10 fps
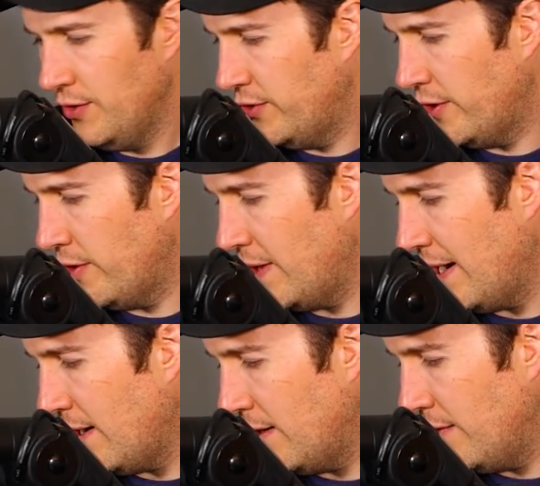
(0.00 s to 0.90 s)
So
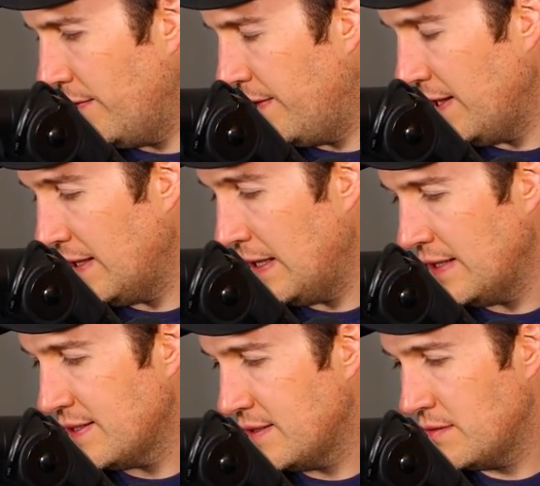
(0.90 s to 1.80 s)

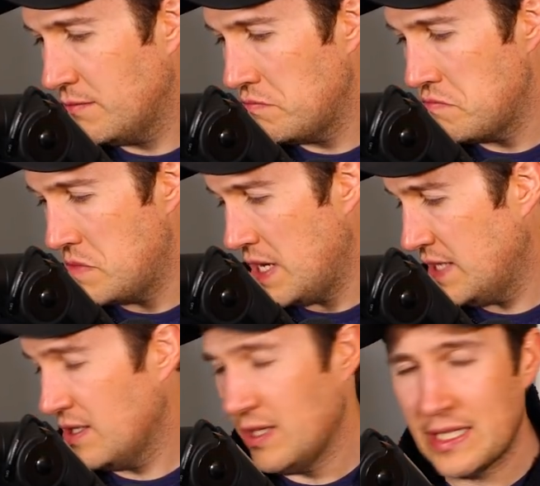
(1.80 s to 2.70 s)
that's
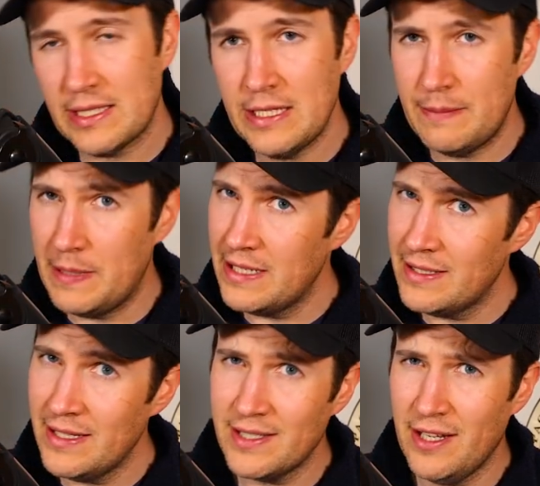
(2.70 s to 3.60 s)
honestly the basics.